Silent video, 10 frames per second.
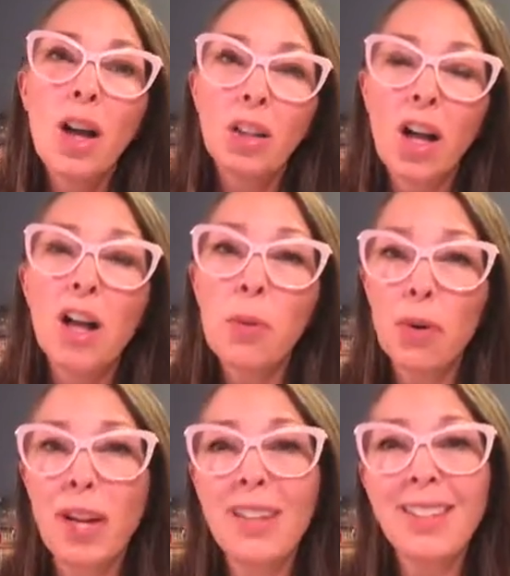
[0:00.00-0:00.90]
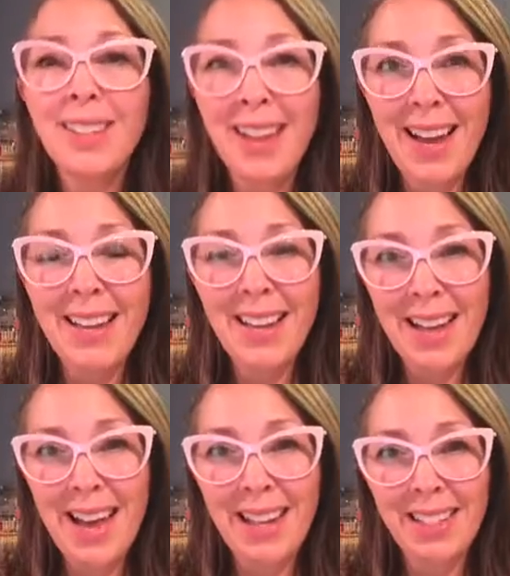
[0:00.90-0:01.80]
Claude Monet standing
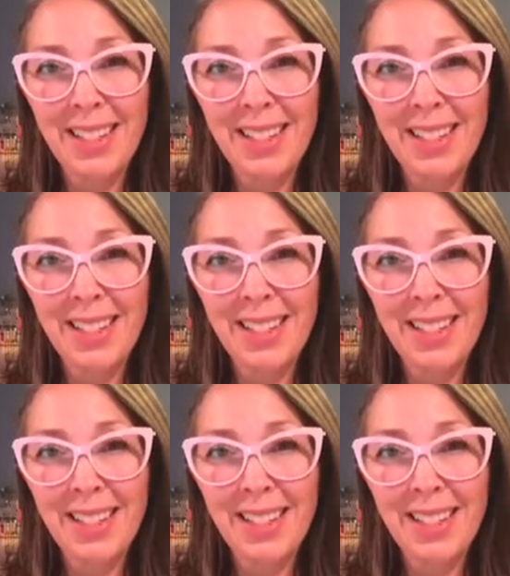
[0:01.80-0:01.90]
next